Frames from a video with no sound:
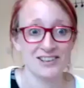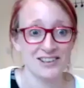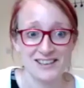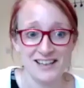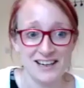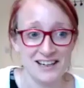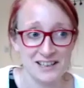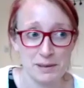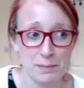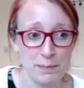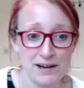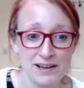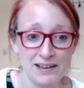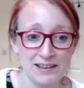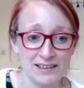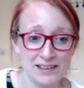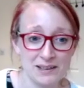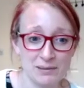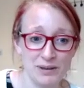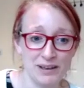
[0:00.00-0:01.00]
to say it's
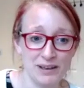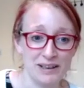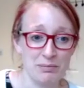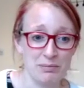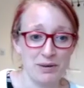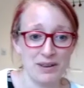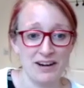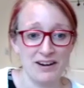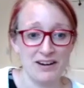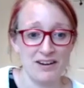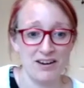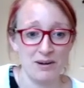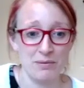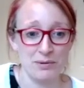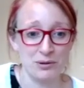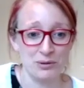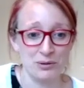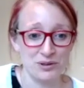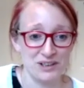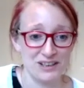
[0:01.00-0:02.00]
appealing to me, but then I'm
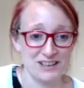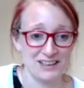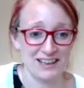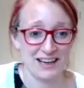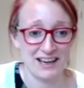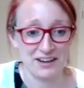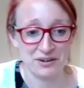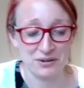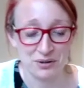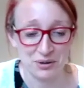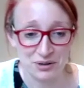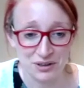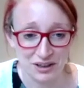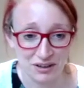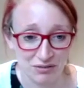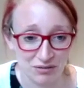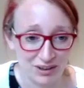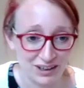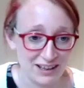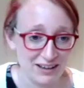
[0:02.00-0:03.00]
an autistic adult who
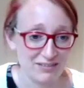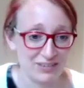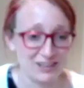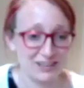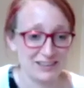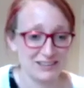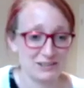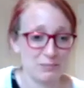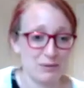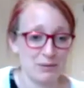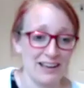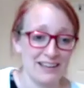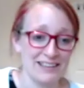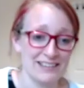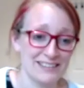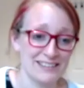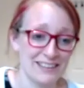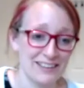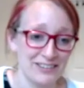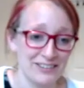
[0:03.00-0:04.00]
didn't really ever learn to play.
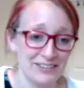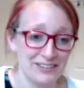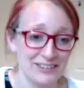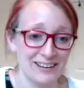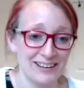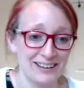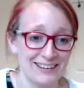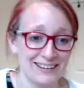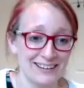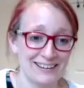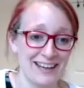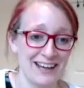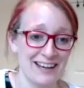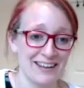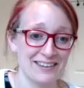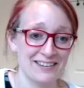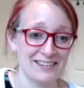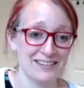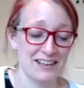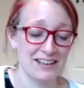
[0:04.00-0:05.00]
So uh, yeah,
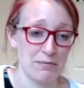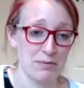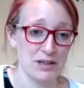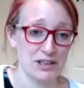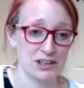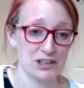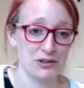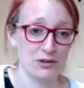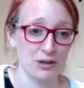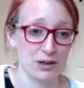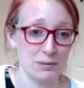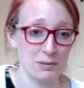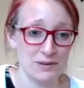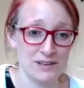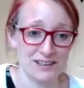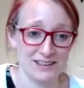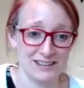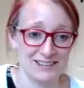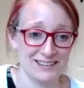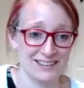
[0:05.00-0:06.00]
give me a
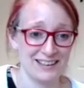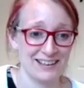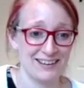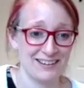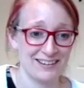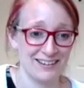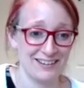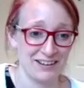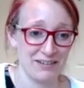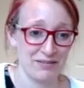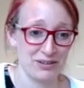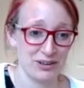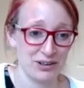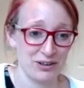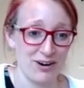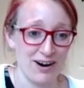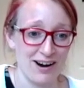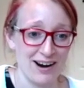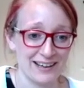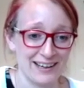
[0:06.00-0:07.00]
script and uh, I'll give it a
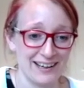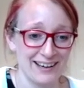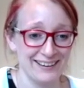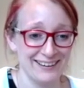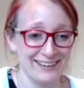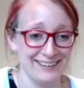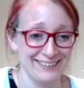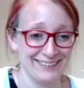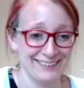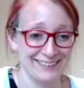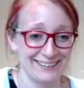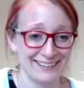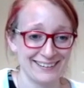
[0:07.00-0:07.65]
crack. yes, well,